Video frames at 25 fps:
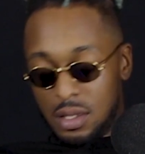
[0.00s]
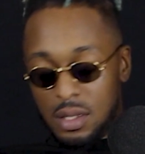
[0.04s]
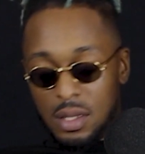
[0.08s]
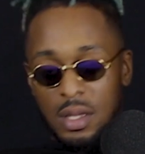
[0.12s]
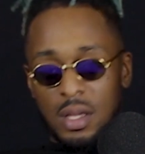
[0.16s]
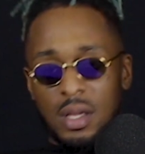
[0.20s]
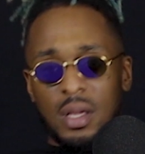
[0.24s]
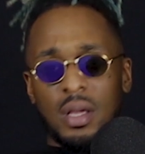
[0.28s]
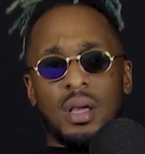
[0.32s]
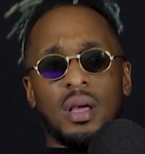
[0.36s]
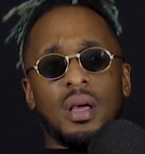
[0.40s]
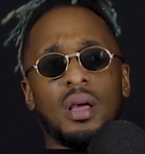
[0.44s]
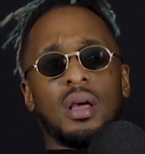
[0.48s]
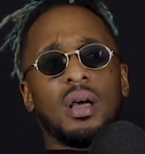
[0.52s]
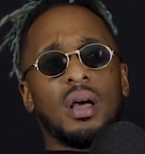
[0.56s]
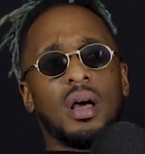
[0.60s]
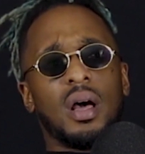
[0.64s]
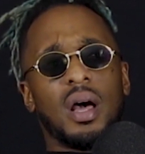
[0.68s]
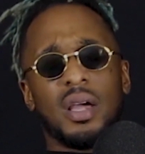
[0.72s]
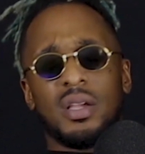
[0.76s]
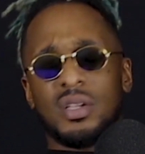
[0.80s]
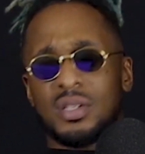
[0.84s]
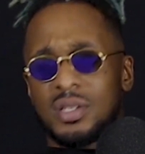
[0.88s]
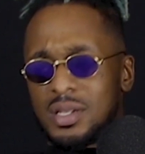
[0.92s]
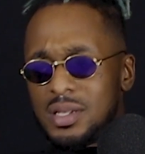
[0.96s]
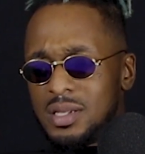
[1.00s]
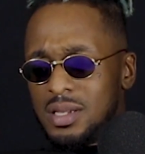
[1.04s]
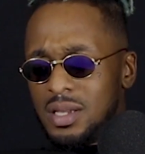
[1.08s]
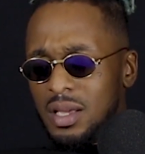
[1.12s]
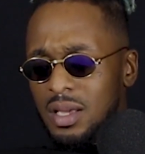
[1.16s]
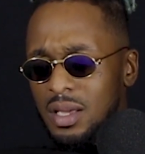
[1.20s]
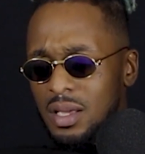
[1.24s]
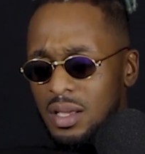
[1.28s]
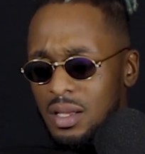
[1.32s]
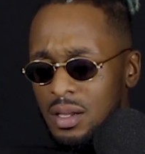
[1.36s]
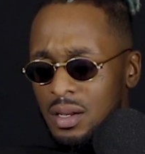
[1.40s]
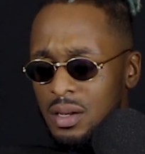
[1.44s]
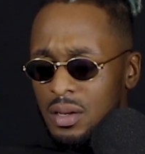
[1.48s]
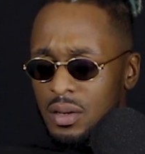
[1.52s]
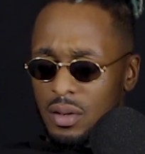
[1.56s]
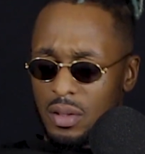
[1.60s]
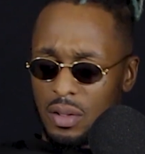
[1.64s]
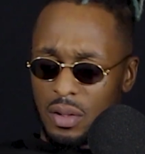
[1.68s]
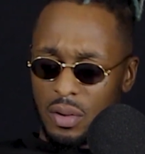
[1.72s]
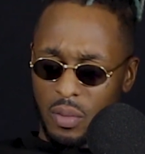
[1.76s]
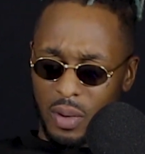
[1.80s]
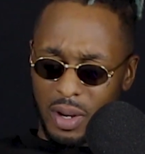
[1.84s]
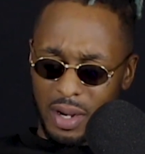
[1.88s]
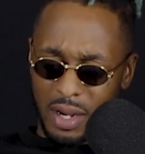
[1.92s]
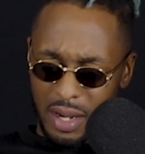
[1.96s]
I used to sit in
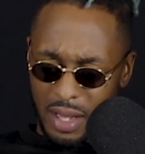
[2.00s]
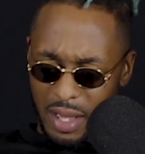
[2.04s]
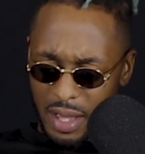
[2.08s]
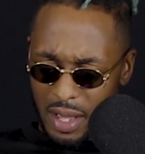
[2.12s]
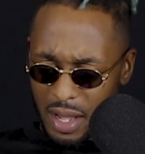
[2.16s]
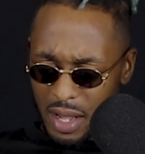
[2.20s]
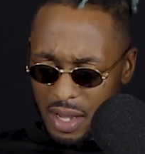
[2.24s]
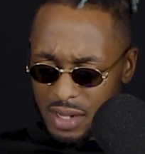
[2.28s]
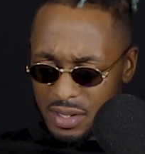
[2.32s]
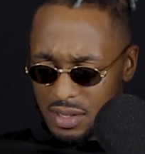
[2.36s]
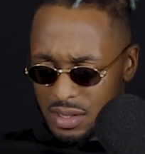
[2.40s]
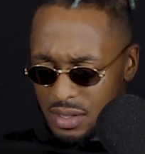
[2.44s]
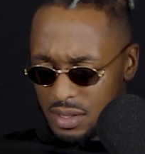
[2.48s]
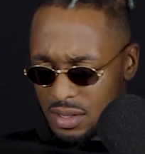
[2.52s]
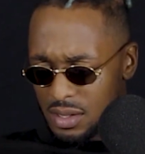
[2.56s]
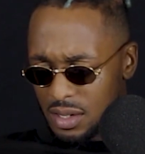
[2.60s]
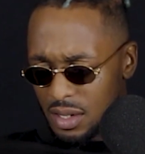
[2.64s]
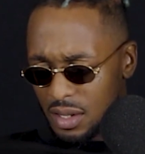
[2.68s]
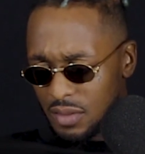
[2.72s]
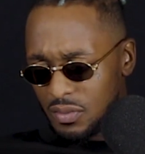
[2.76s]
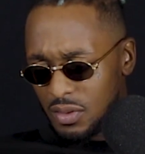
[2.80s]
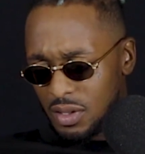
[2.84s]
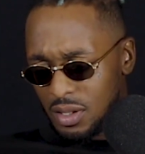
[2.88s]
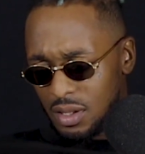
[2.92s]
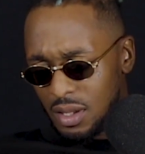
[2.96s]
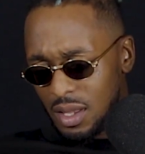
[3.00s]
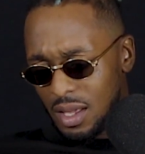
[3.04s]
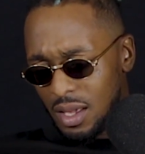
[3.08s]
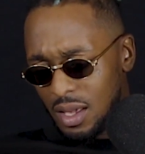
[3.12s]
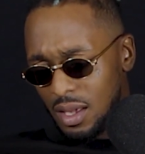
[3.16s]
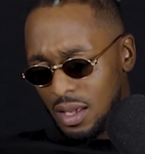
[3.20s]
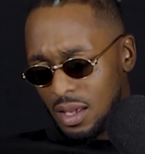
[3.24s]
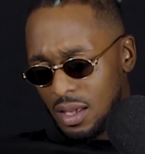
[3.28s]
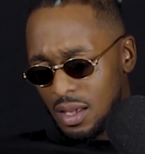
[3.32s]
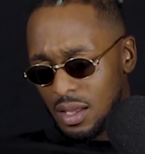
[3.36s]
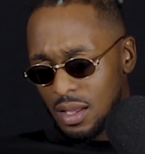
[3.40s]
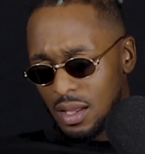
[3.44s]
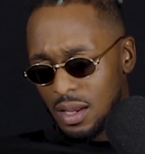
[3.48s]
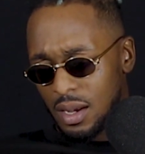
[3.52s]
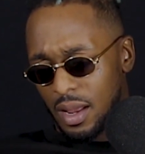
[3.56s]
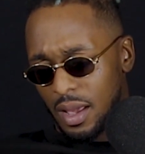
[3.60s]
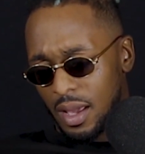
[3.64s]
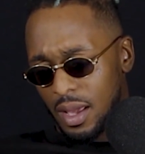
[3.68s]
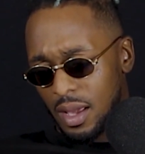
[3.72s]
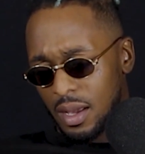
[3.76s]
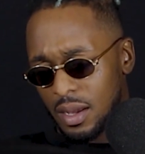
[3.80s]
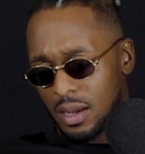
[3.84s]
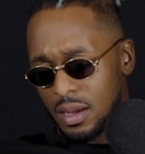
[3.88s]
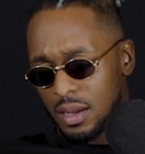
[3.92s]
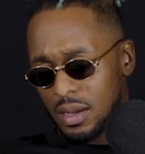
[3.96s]
one of their houses every day,
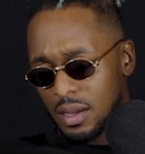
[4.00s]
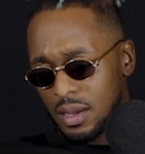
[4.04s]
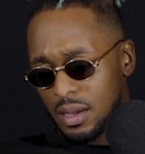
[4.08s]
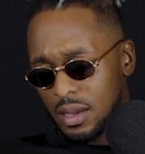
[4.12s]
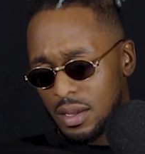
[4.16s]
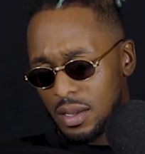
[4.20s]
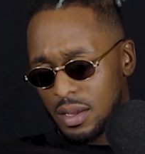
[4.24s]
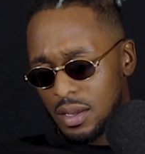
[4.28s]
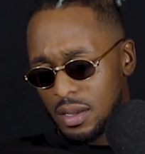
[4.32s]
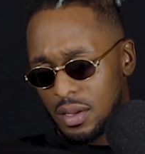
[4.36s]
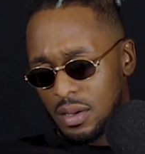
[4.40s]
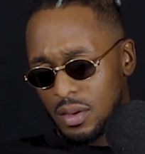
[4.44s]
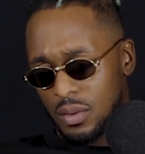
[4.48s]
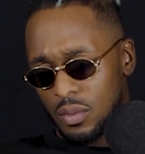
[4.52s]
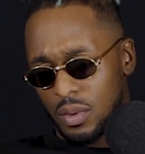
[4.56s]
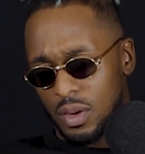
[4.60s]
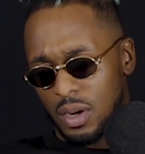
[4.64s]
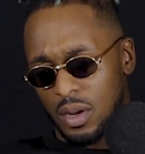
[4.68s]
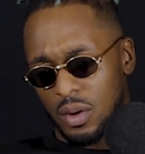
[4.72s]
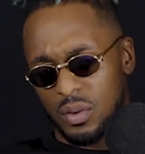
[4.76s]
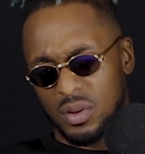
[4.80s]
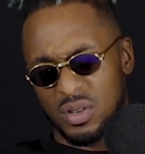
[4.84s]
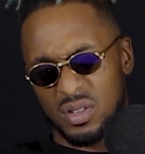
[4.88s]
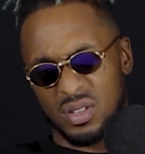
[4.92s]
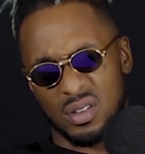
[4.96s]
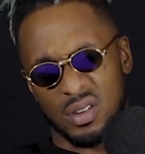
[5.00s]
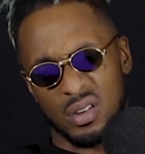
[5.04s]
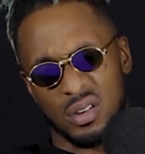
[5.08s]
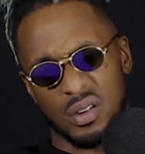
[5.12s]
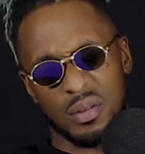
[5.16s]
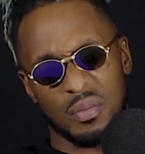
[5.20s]
like when I was,